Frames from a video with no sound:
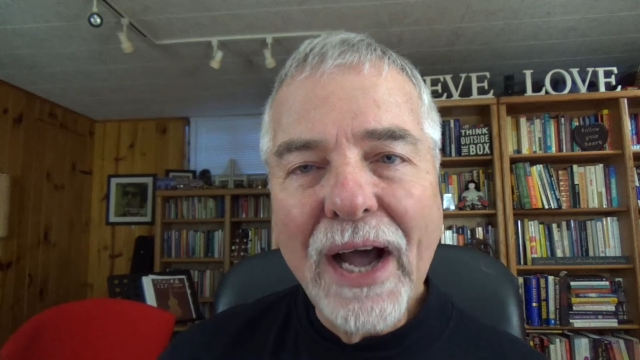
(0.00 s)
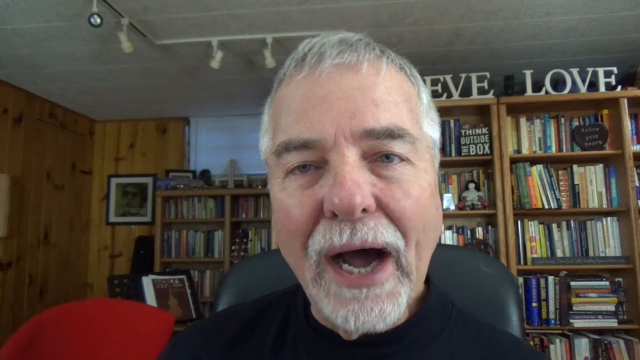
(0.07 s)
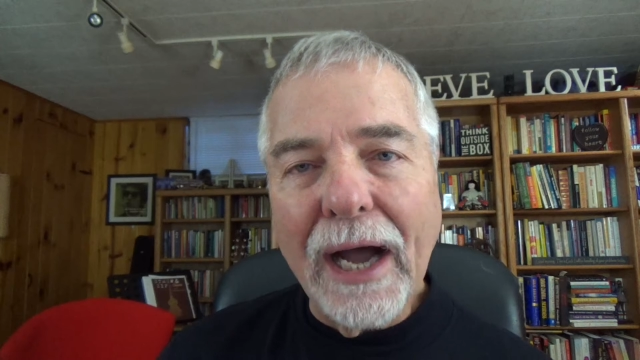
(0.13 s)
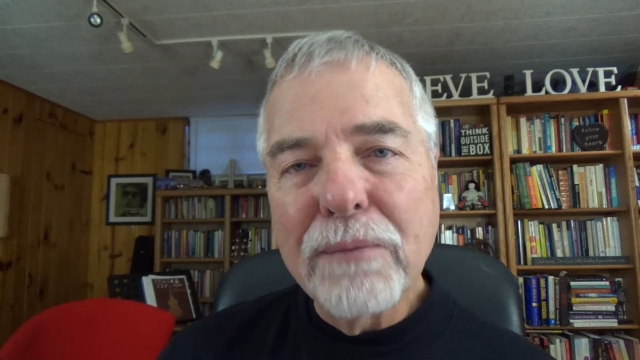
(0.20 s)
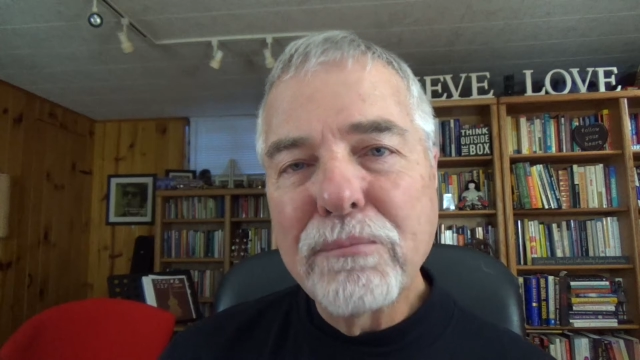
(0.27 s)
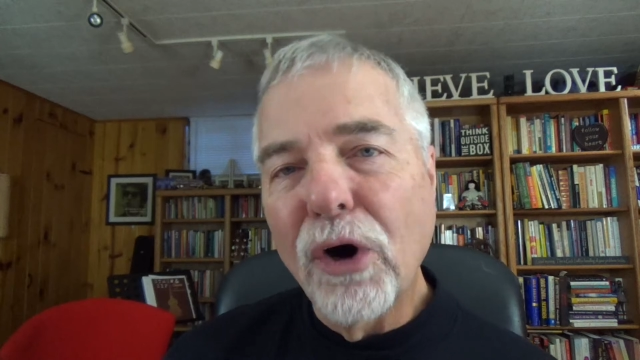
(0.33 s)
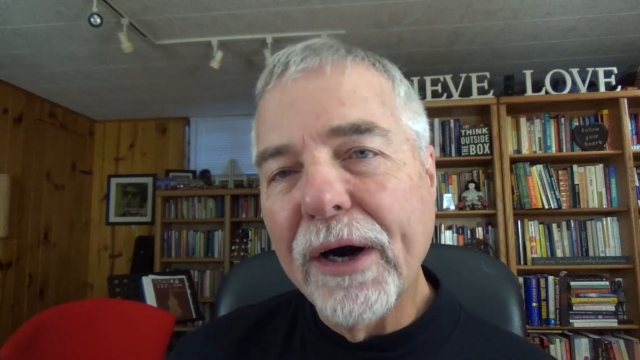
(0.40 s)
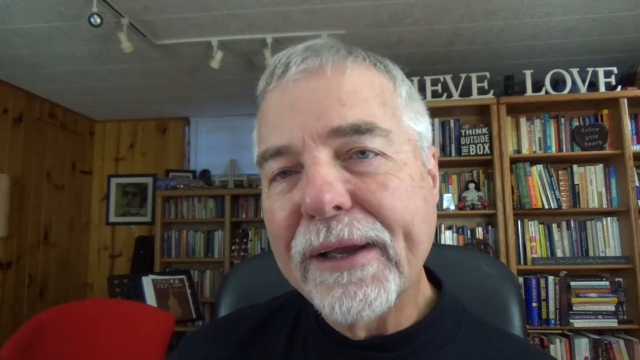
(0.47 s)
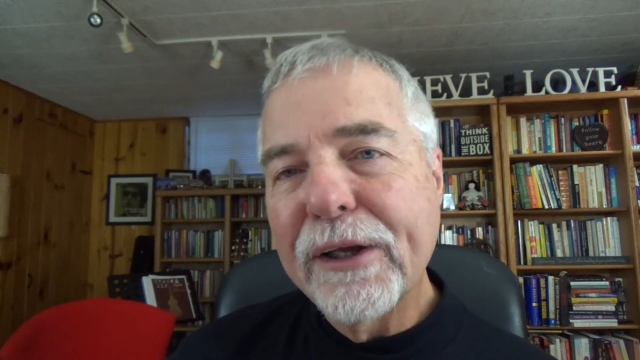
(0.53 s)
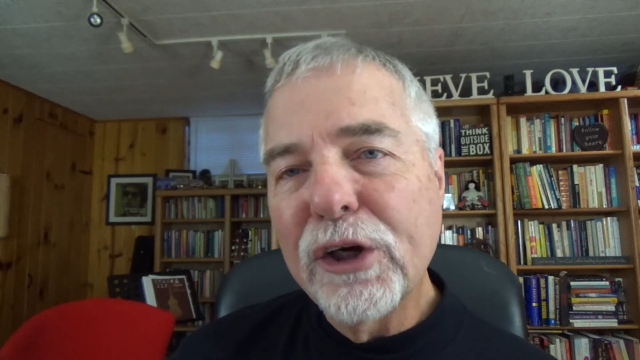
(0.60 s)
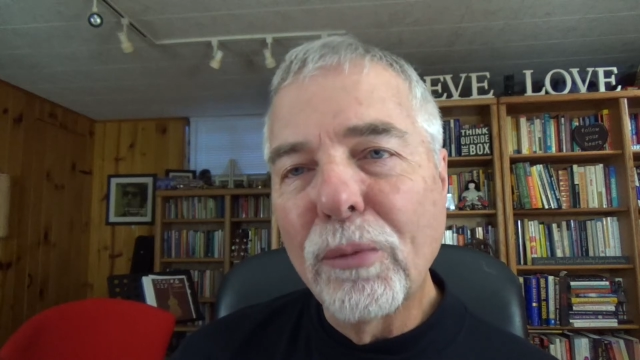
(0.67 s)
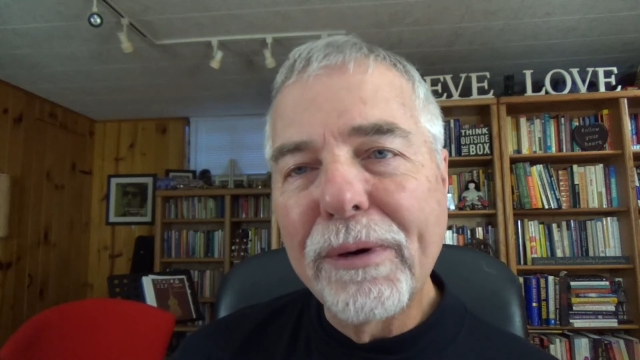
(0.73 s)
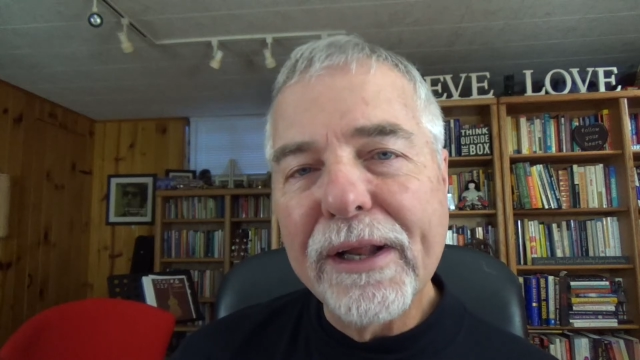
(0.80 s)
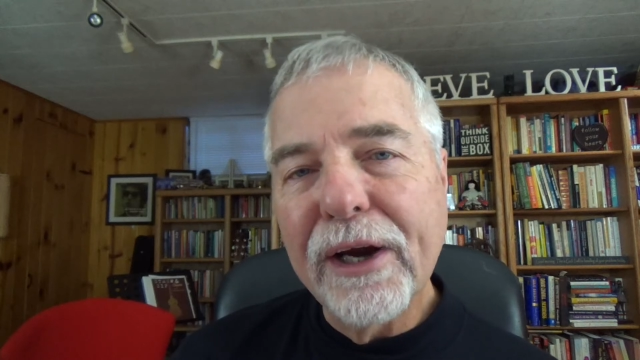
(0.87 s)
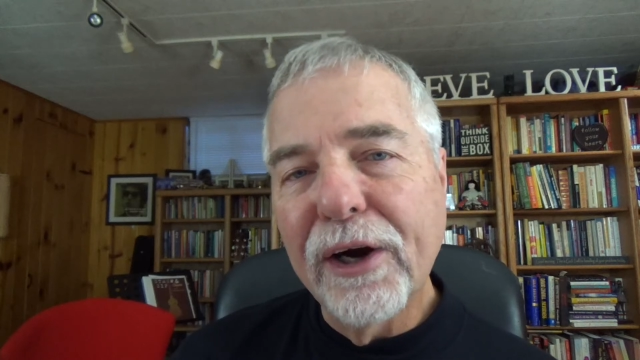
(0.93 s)
I'm Mark
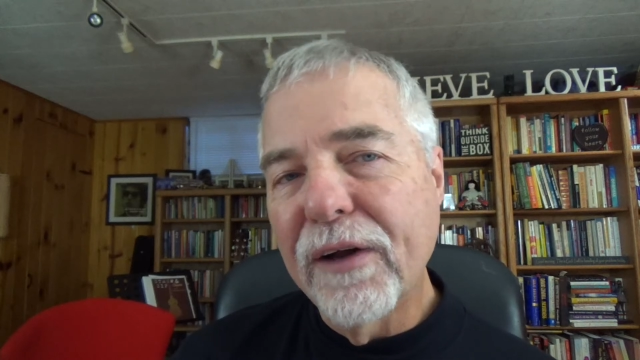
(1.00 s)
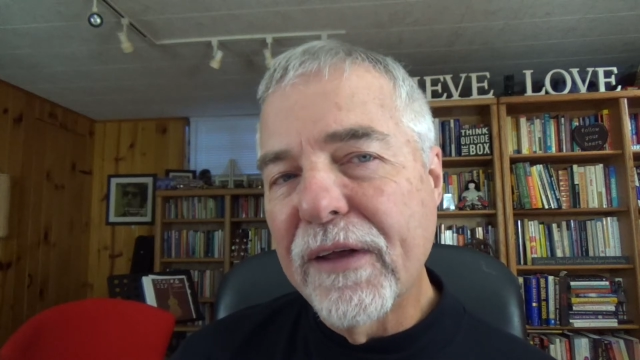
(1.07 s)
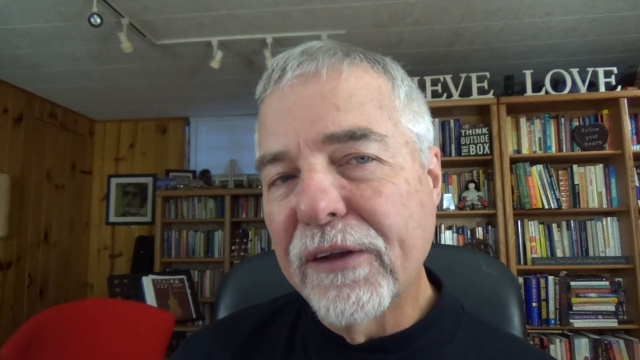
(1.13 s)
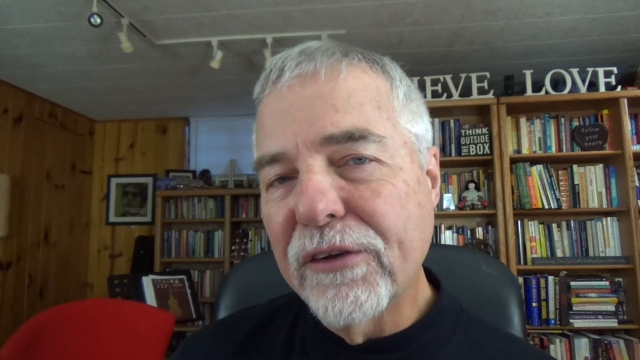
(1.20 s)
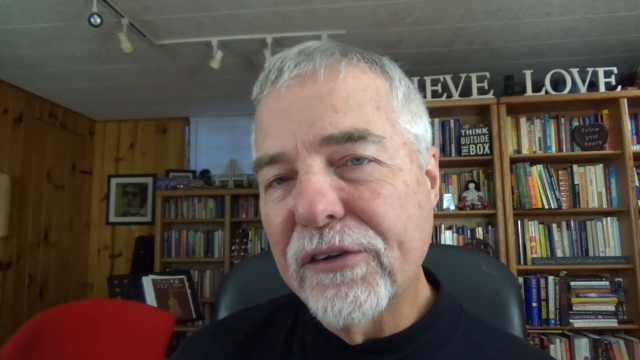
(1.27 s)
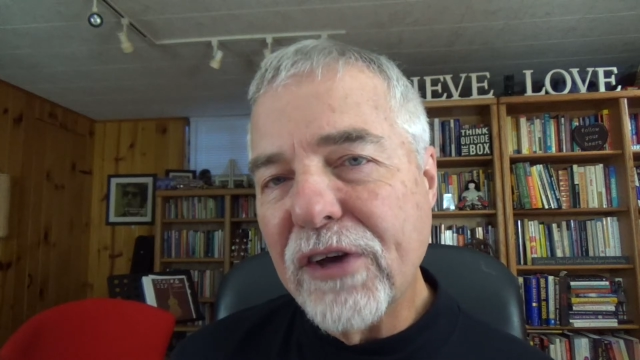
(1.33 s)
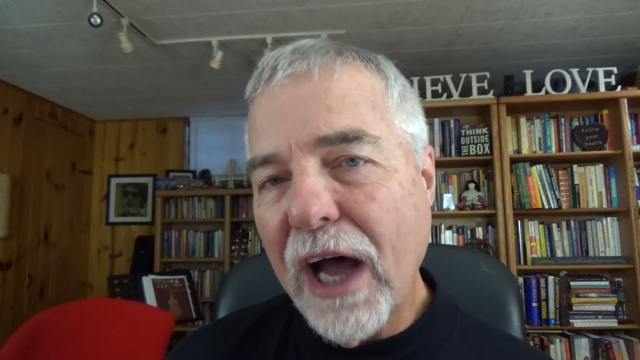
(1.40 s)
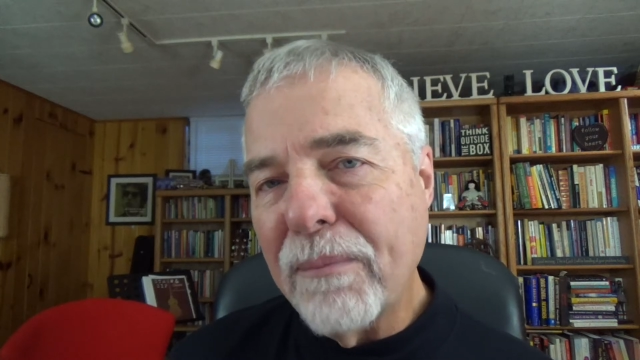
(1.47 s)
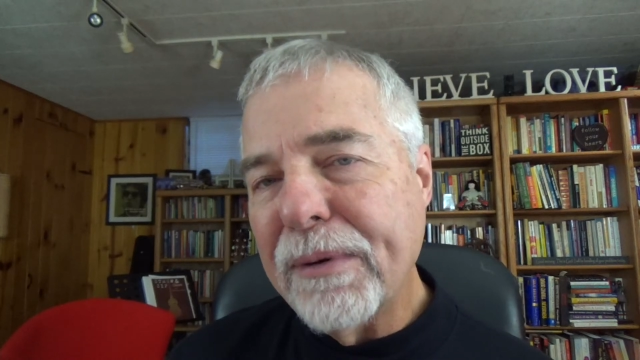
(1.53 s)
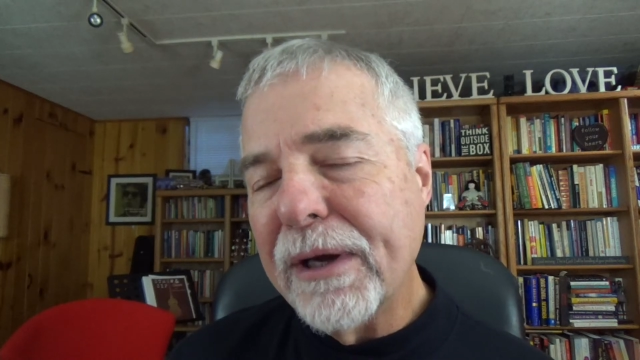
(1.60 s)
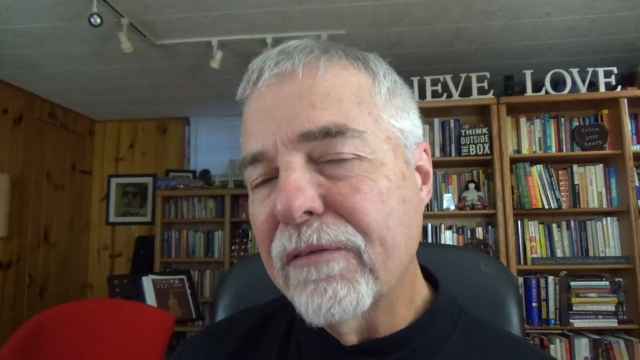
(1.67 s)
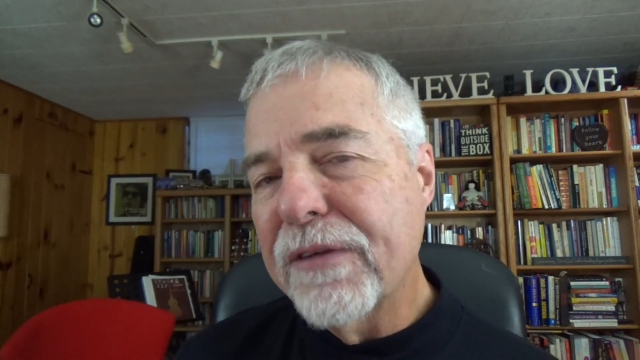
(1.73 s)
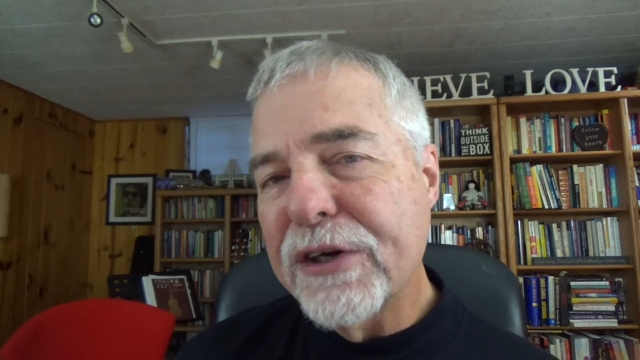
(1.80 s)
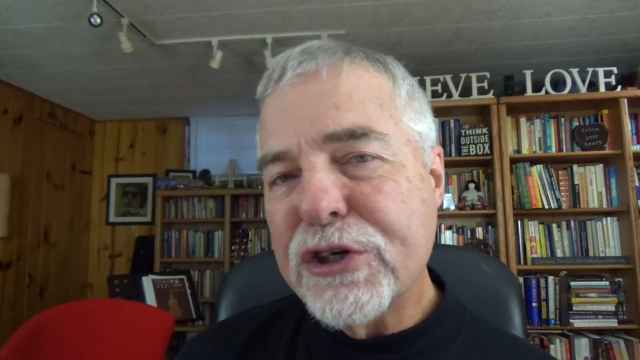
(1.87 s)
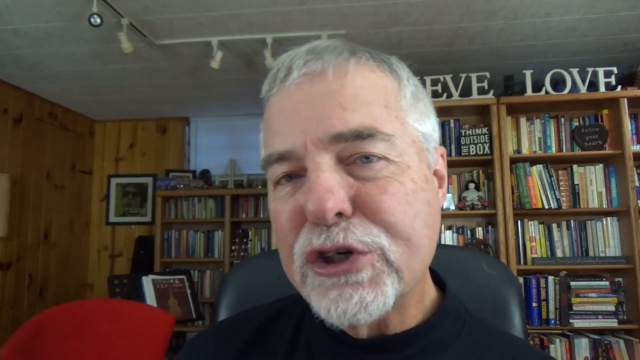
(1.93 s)
Gilbert here, and the topic
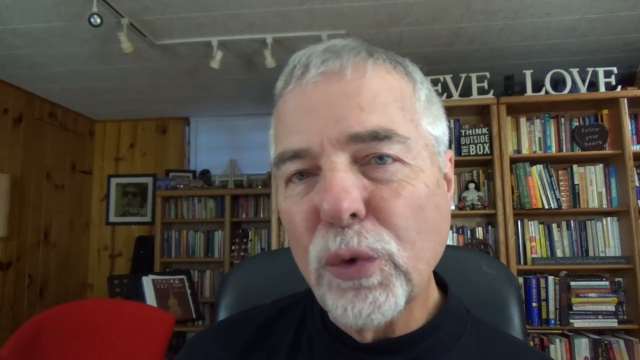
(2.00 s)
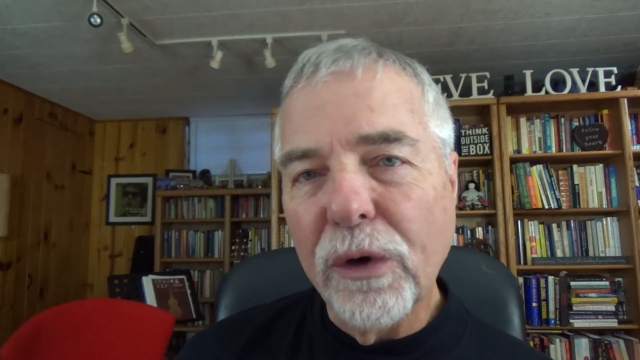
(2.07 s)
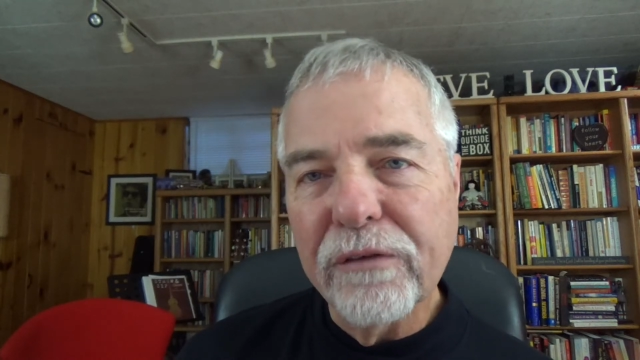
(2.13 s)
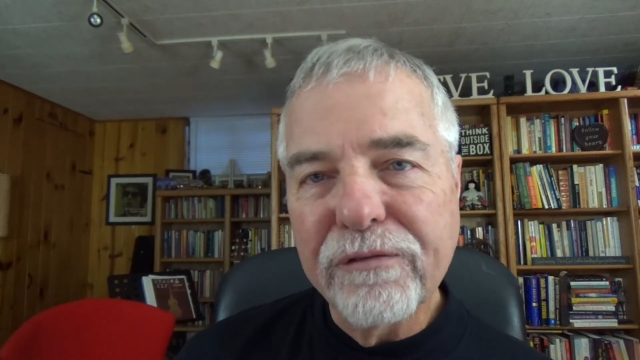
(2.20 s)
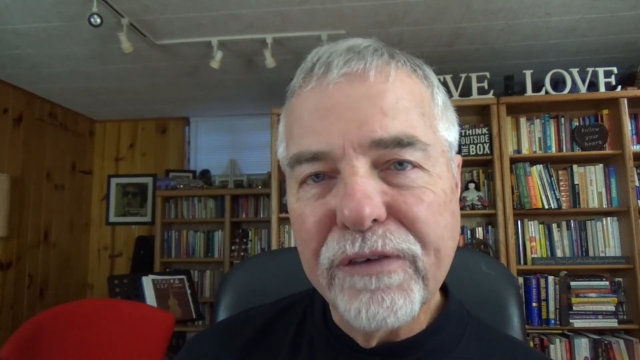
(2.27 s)
of this short